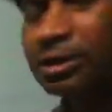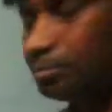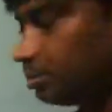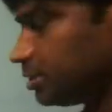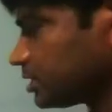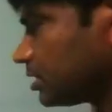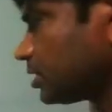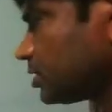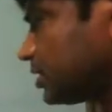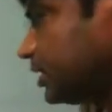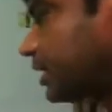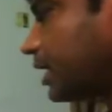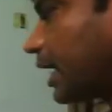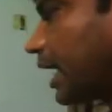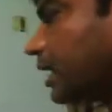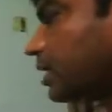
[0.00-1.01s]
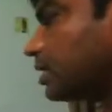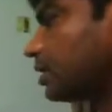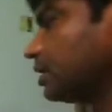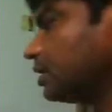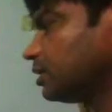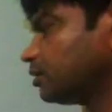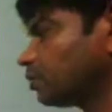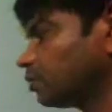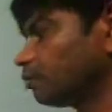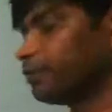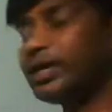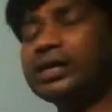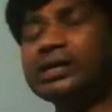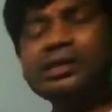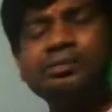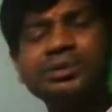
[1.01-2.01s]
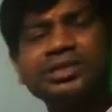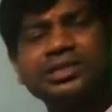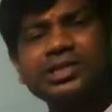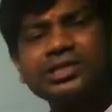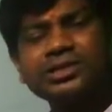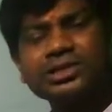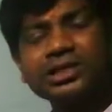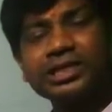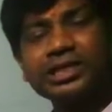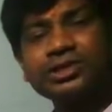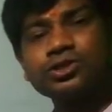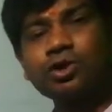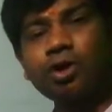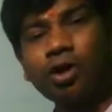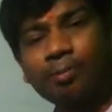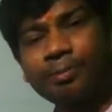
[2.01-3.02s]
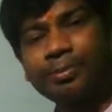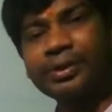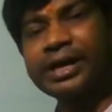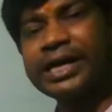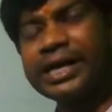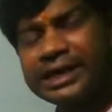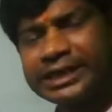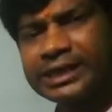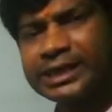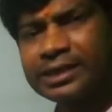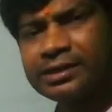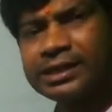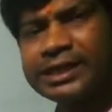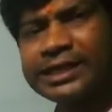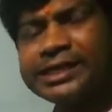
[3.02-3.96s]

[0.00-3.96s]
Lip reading: Business interact when the business is operating